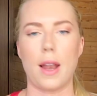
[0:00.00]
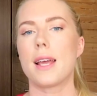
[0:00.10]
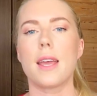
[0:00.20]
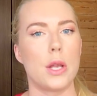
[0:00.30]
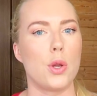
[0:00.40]

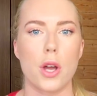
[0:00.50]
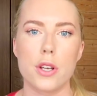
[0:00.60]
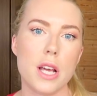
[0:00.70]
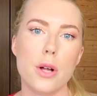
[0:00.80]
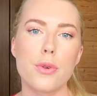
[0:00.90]
like in your
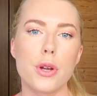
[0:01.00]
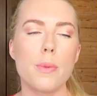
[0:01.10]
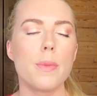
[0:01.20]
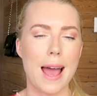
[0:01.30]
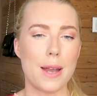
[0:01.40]
hotel
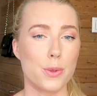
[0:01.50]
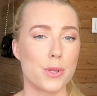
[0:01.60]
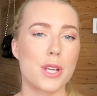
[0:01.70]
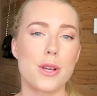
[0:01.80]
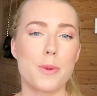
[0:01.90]
room. And
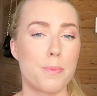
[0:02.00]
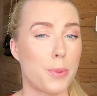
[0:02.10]
also the